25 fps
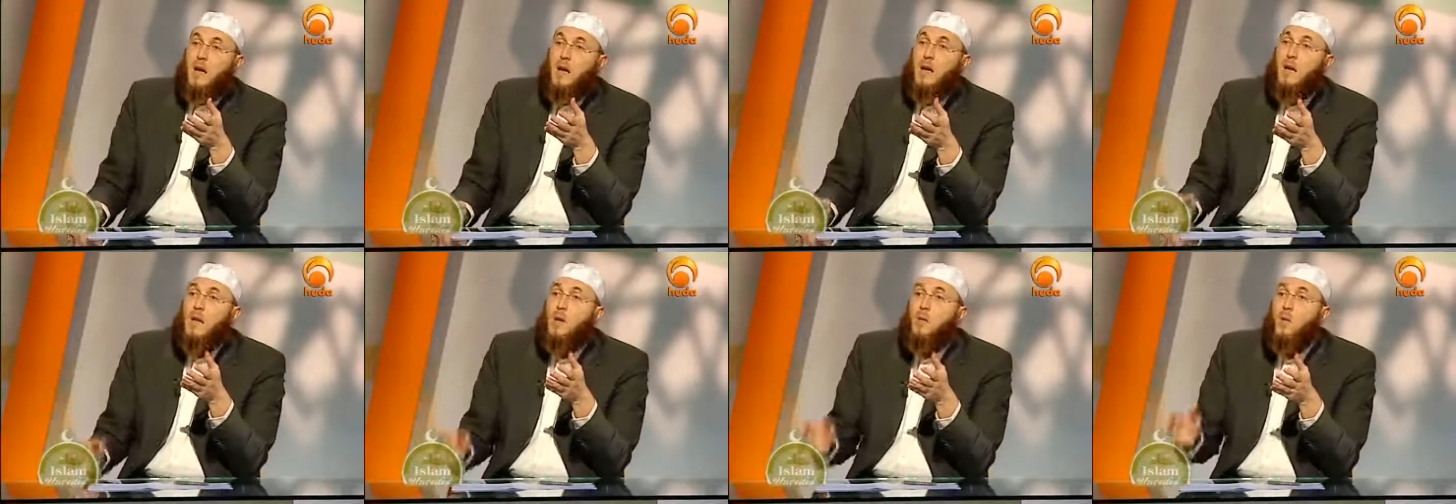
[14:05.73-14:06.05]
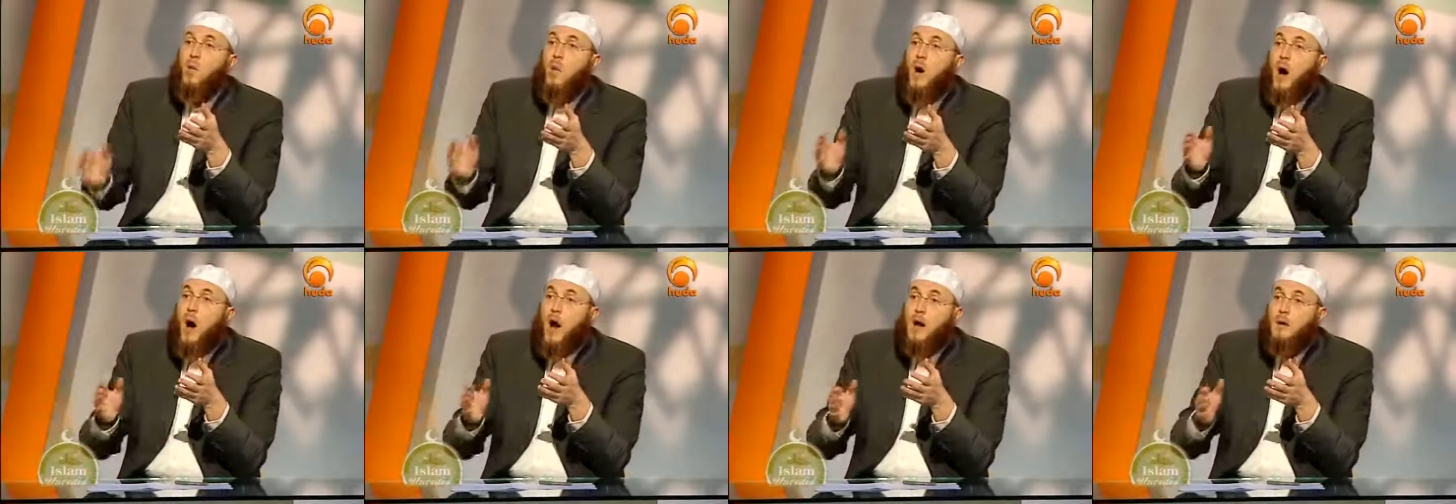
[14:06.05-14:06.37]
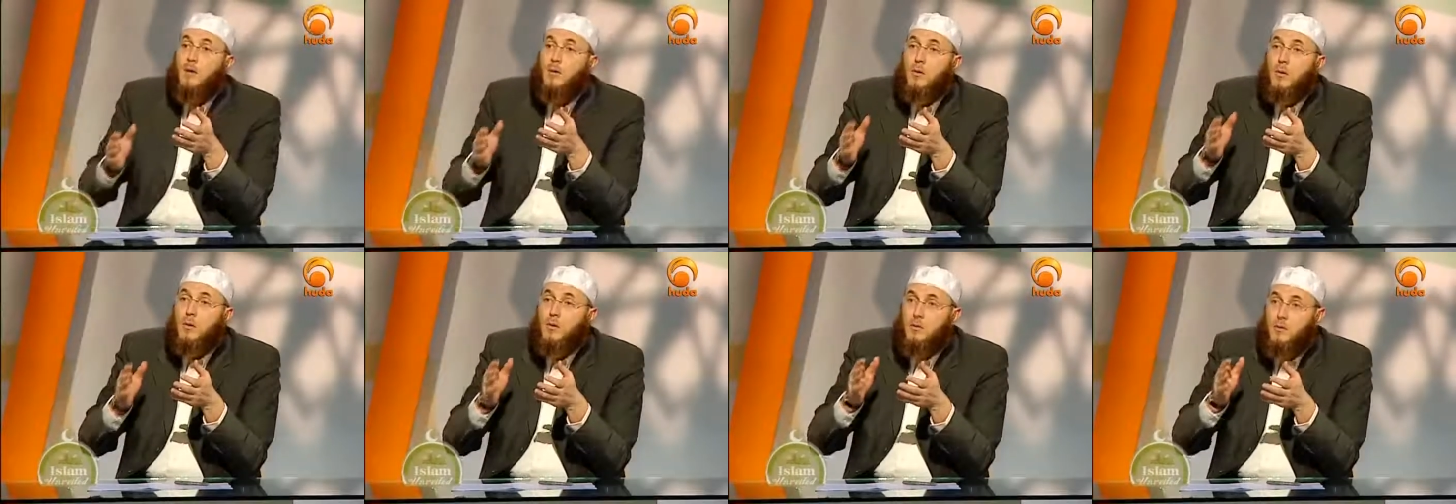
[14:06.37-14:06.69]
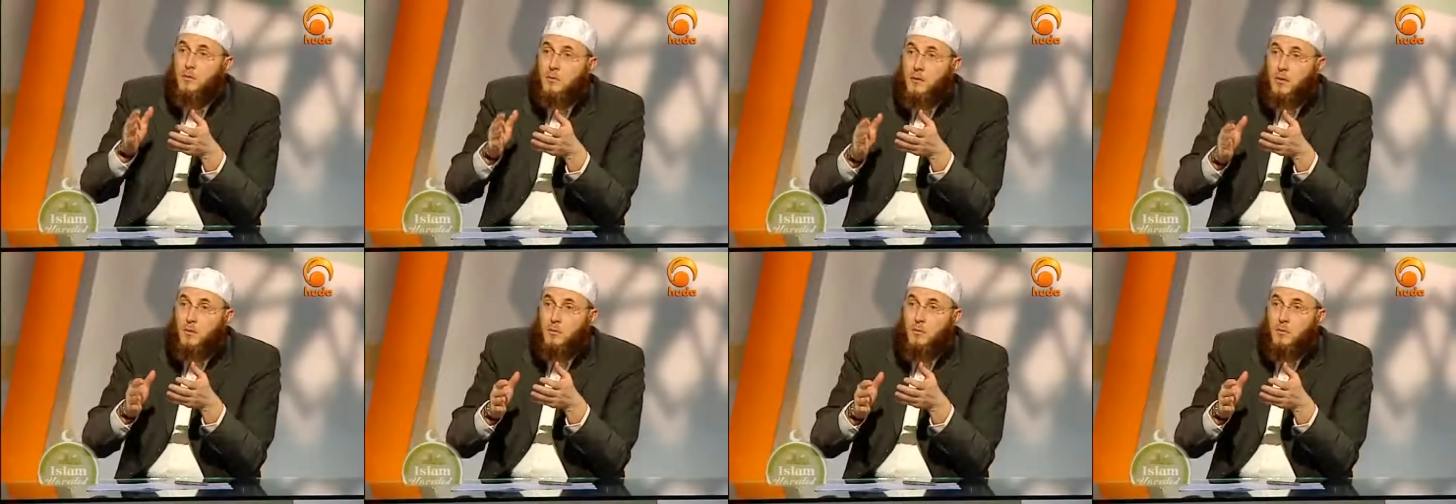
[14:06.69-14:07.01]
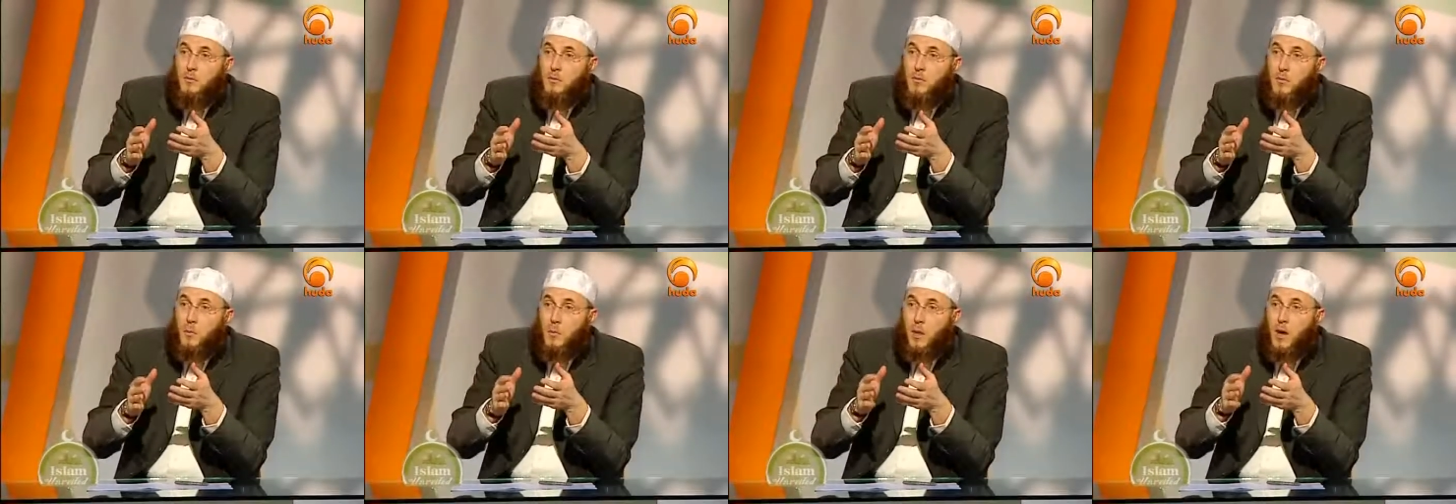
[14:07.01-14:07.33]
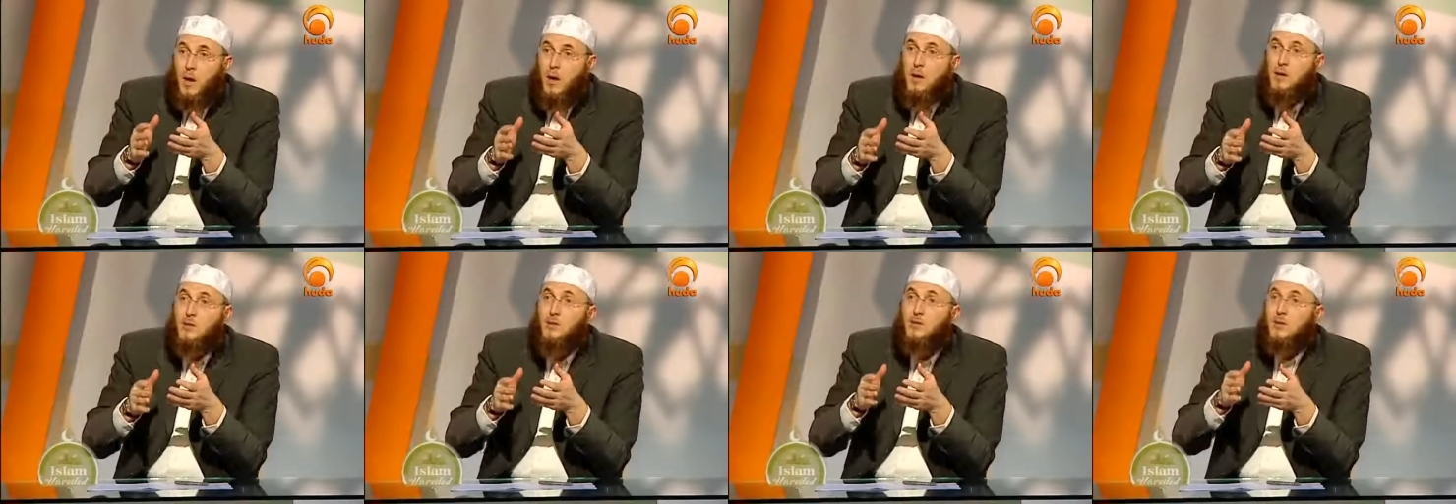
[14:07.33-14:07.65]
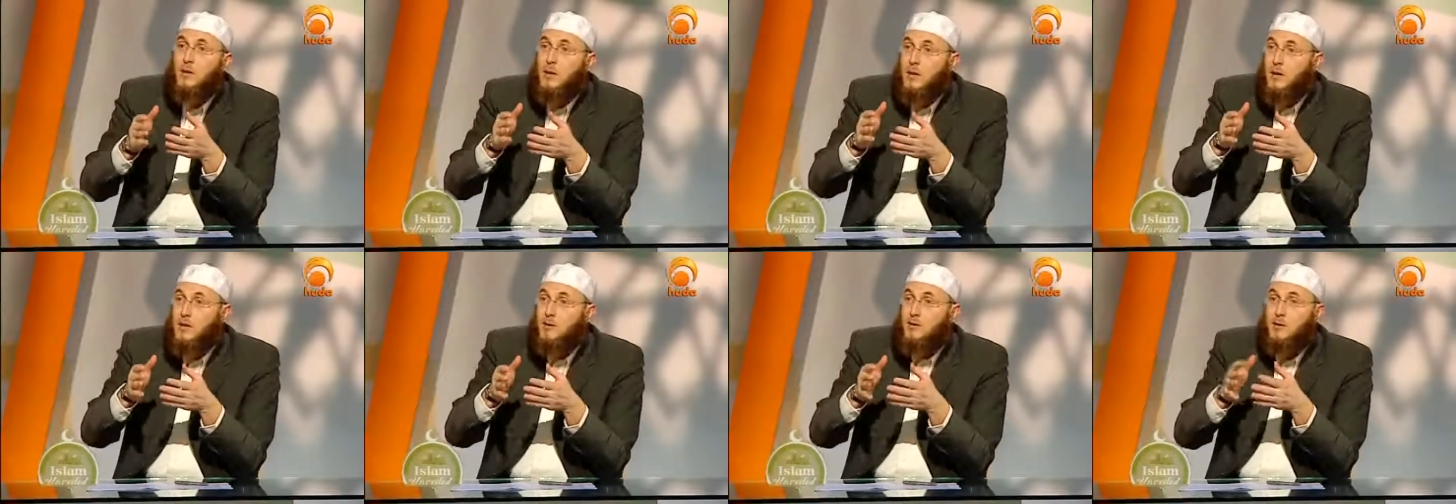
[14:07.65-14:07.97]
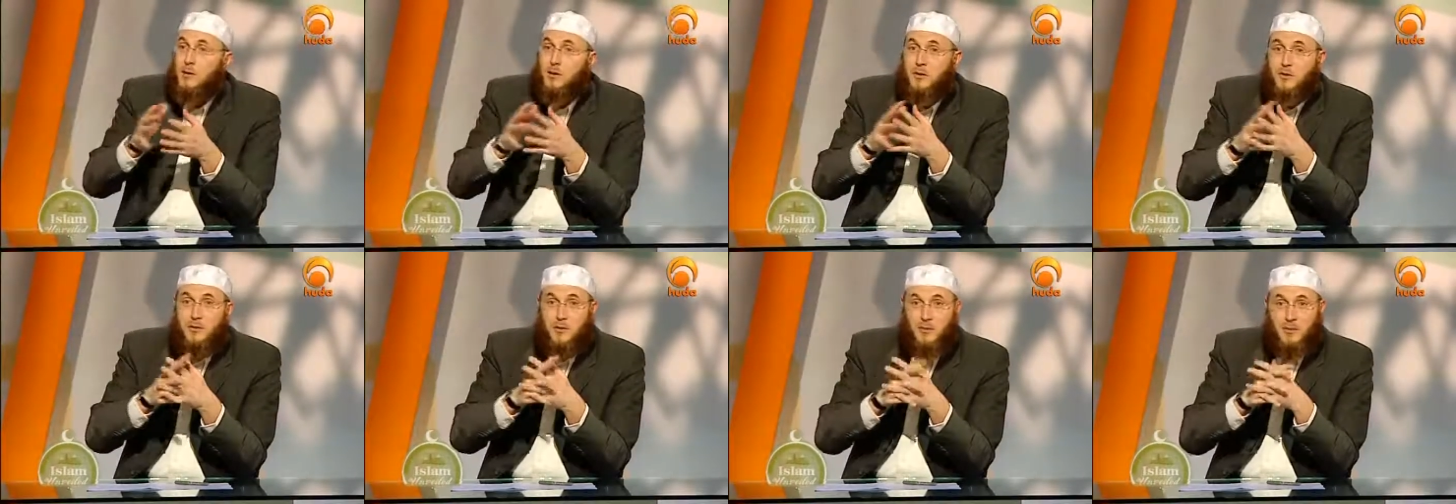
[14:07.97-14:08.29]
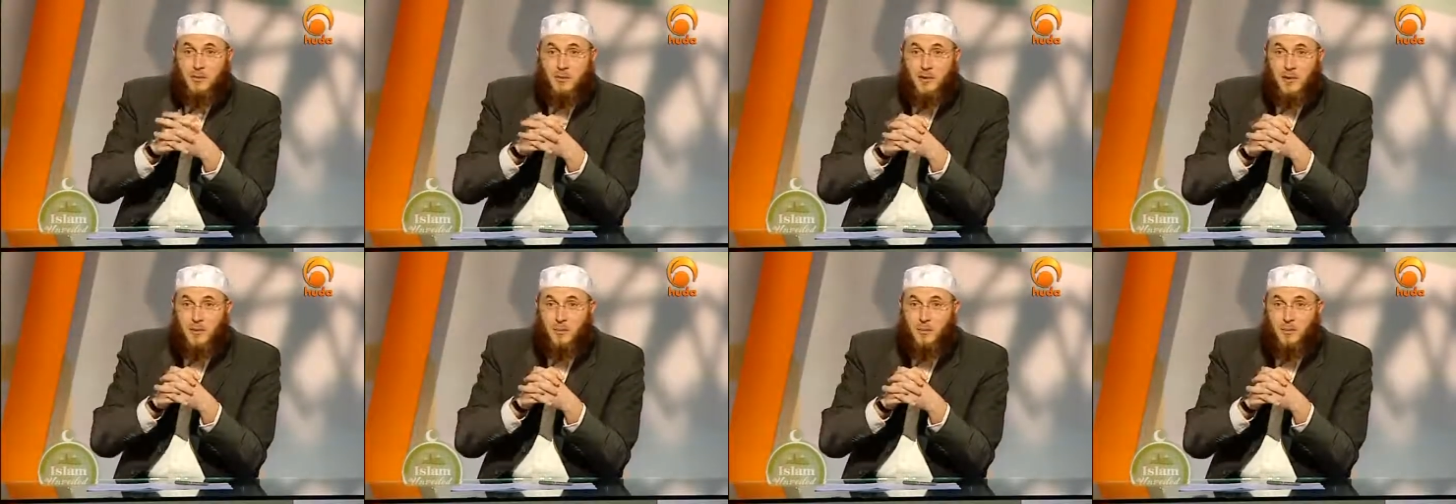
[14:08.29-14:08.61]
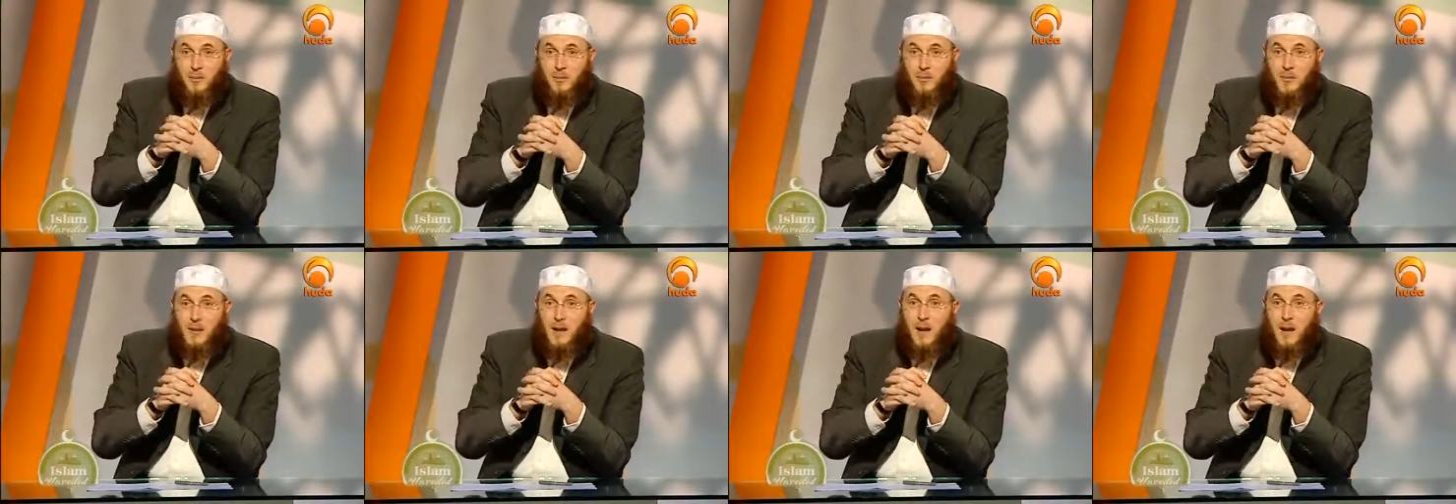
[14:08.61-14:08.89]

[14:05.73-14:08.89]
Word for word: He walked on foot prior to entering Jerusalem.